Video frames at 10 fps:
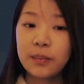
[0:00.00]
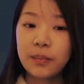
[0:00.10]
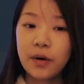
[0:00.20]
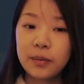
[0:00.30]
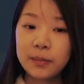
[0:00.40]

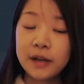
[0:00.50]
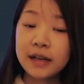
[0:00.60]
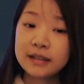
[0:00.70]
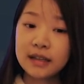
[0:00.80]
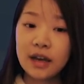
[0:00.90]

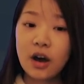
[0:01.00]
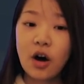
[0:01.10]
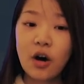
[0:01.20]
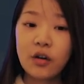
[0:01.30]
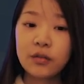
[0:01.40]
probability
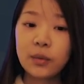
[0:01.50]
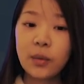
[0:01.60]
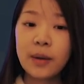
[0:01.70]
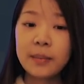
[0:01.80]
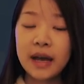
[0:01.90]
of
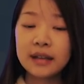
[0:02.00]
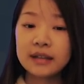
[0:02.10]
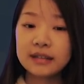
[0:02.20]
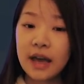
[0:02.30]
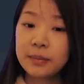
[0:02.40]
1
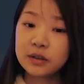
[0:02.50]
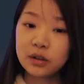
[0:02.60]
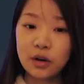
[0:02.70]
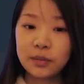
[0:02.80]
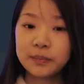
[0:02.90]
minus
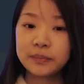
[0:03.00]
epsilon.